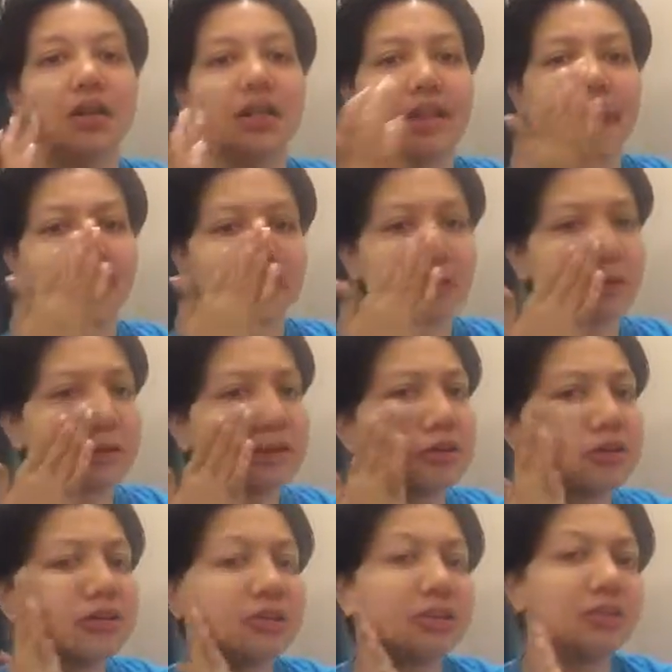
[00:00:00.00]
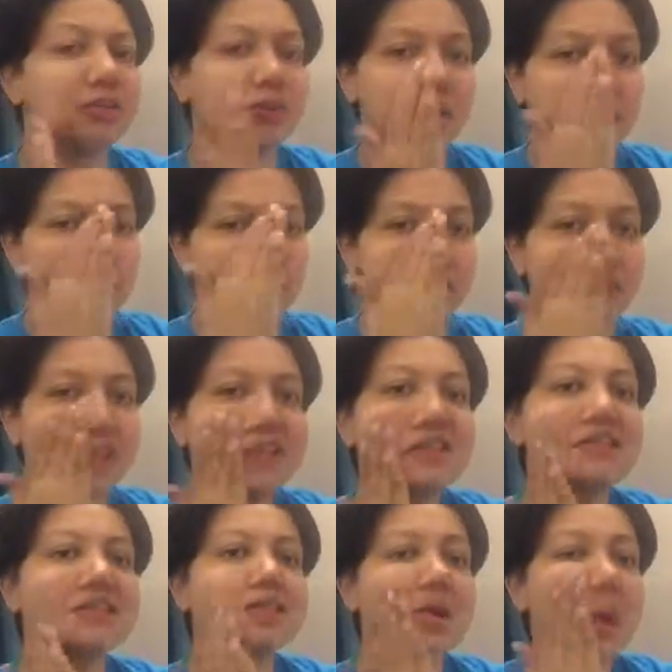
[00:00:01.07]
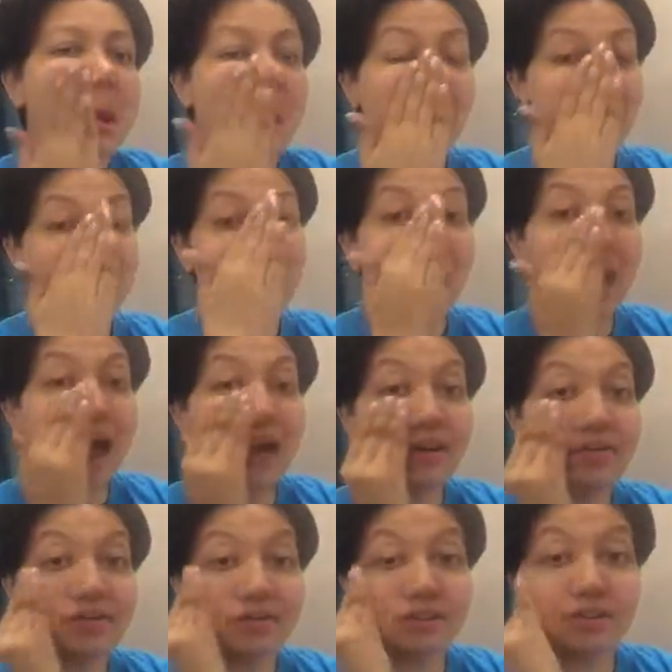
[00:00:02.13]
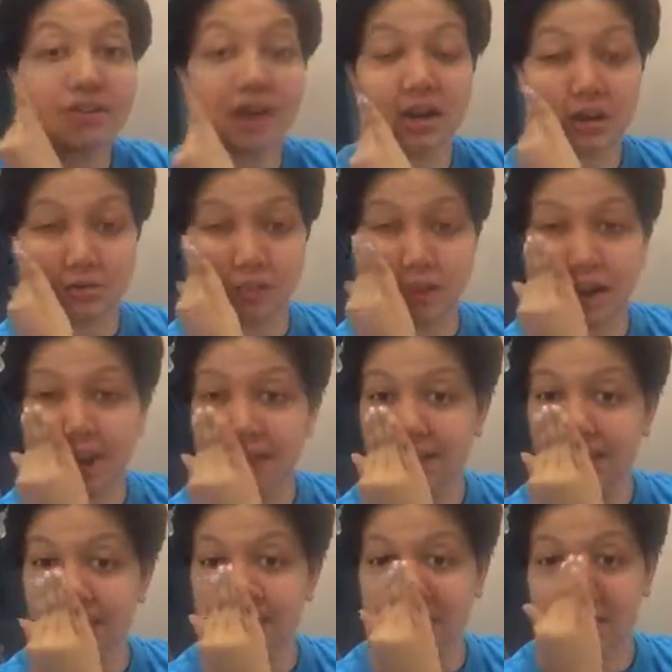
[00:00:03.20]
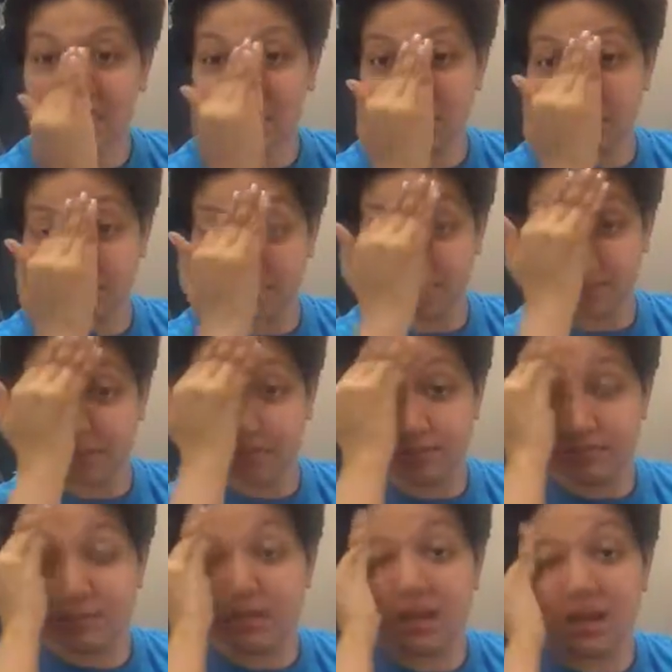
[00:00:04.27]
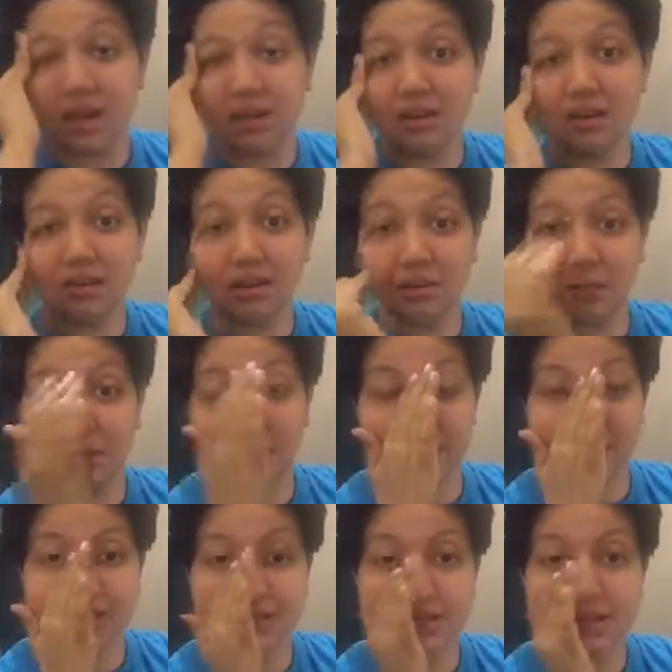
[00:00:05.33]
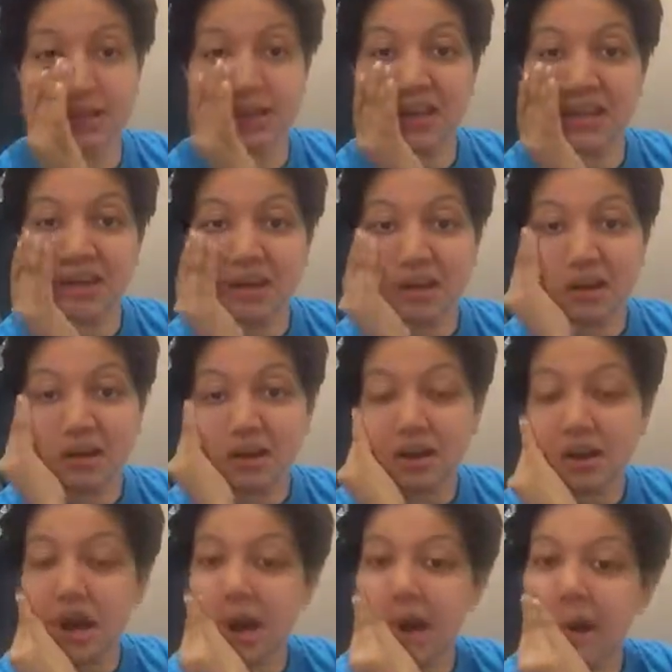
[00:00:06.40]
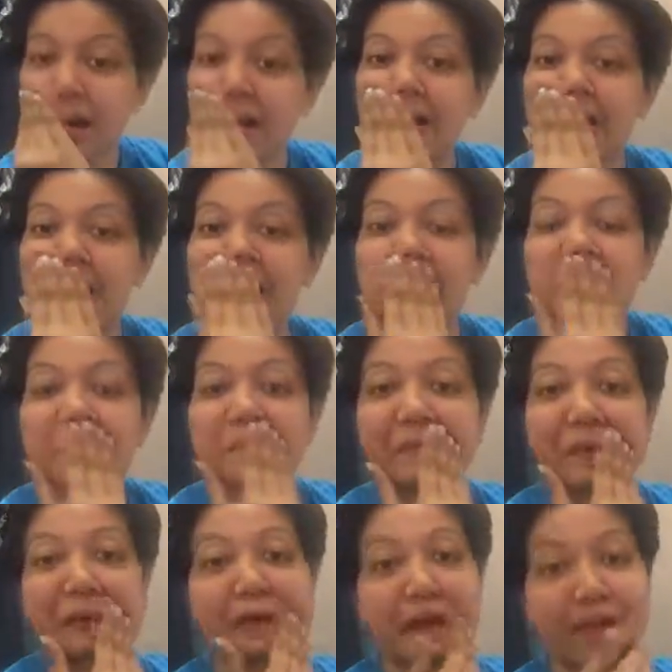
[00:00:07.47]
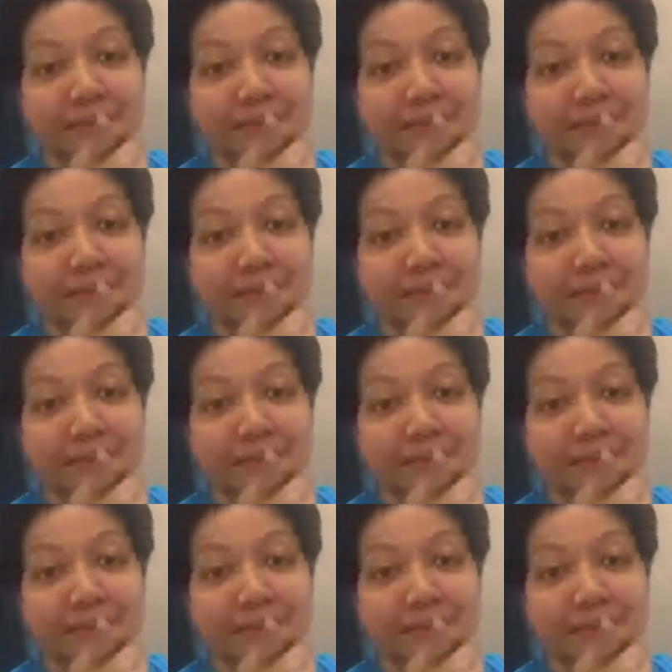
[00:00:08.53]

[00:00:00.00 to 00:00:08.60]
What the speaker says: lather a little bit of this. So after I apply this onto my skin, like my facial skin, I am gonna feel